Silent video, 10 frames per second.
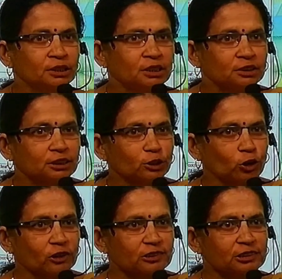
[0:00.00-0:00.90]
The
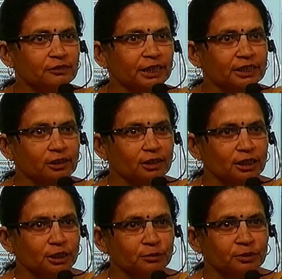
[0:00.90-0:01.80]
dorsiventral leaf
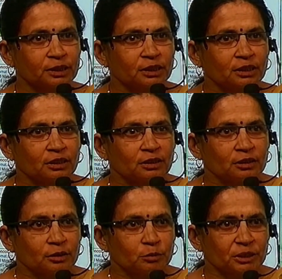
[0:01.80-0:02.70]

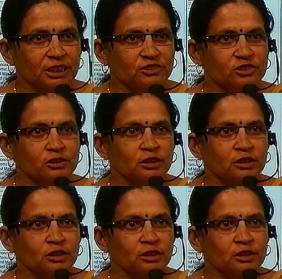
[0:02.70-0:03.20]
means